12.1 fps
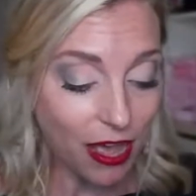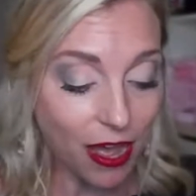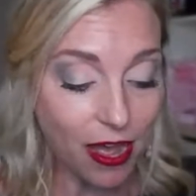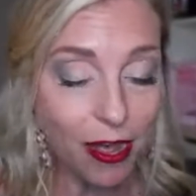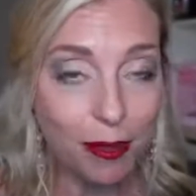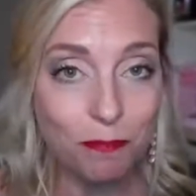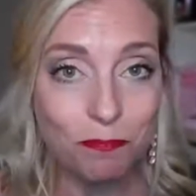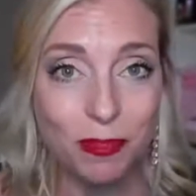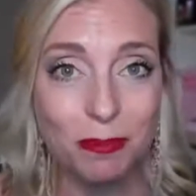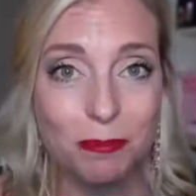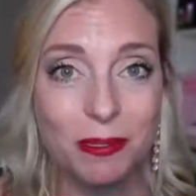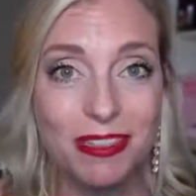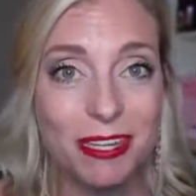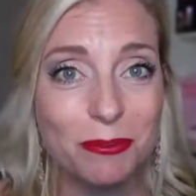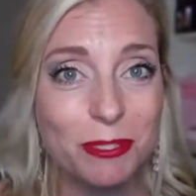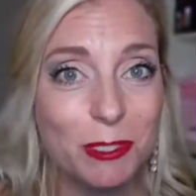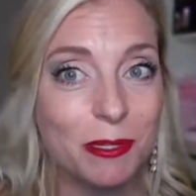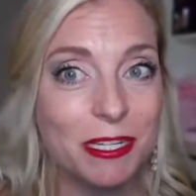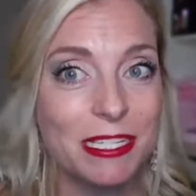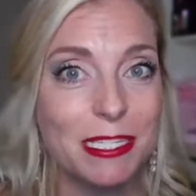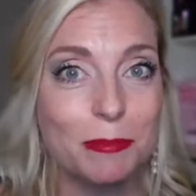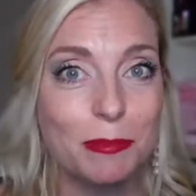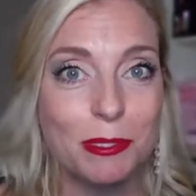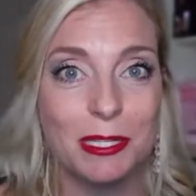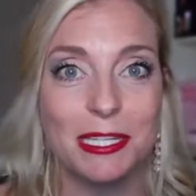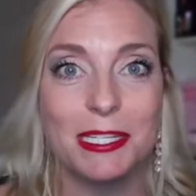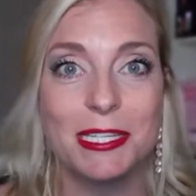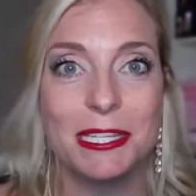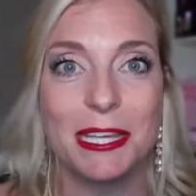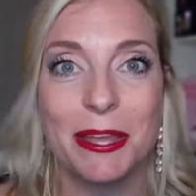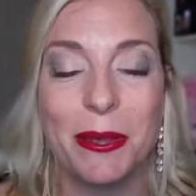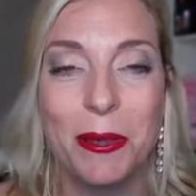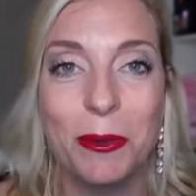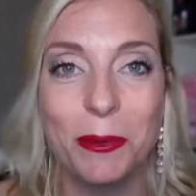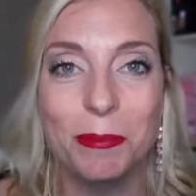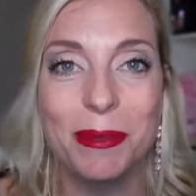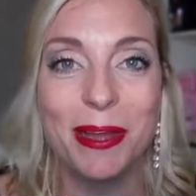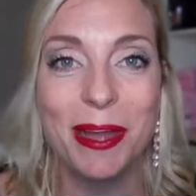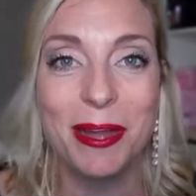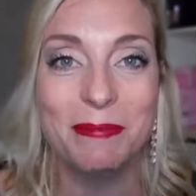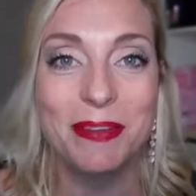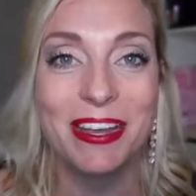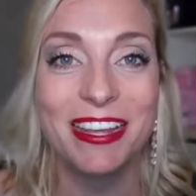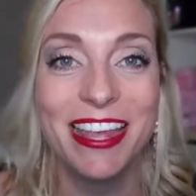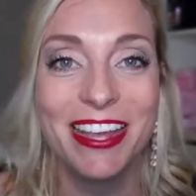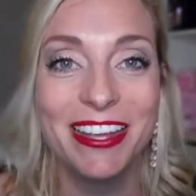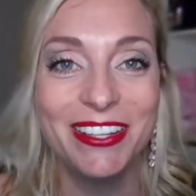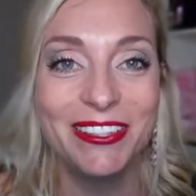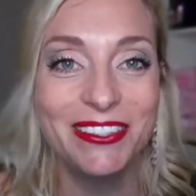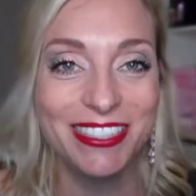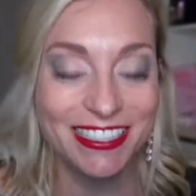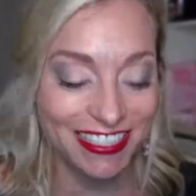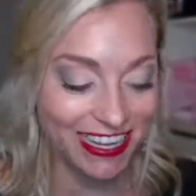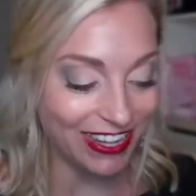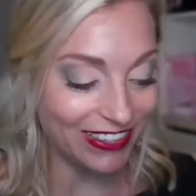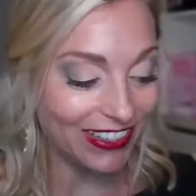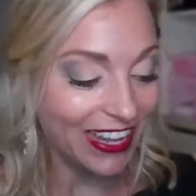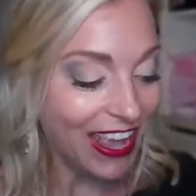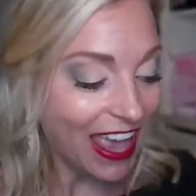But that was pretty simple and easy, I hope that you could tell.